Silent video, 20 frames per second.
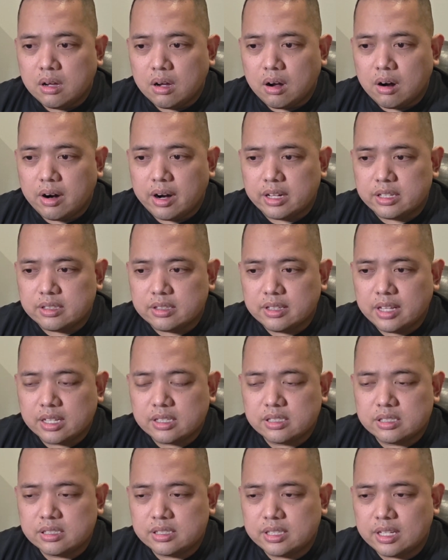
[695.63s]
All right,
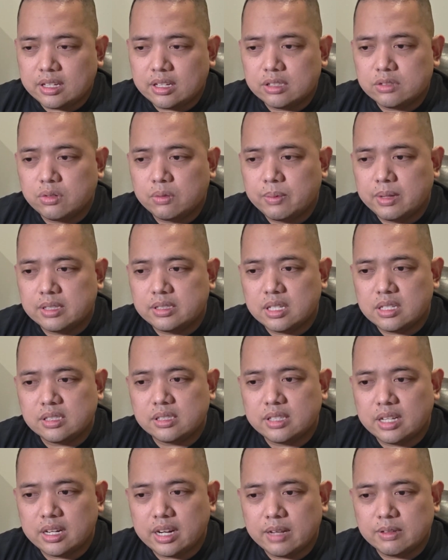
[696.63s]
next sentence would be since
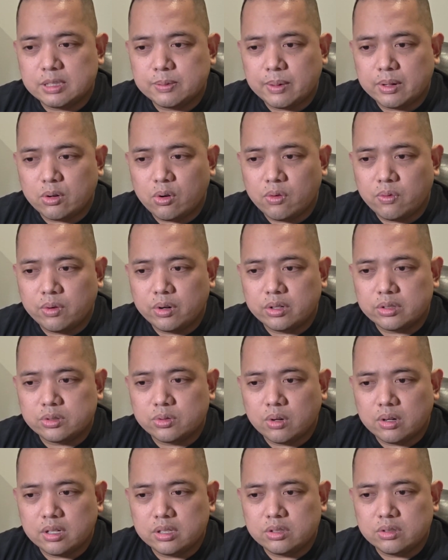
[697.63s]
then I spent over
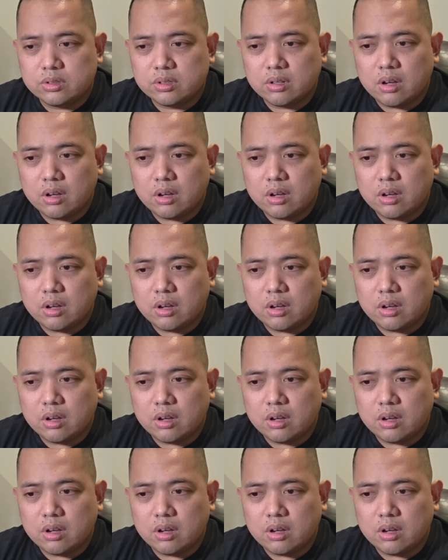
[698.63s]
200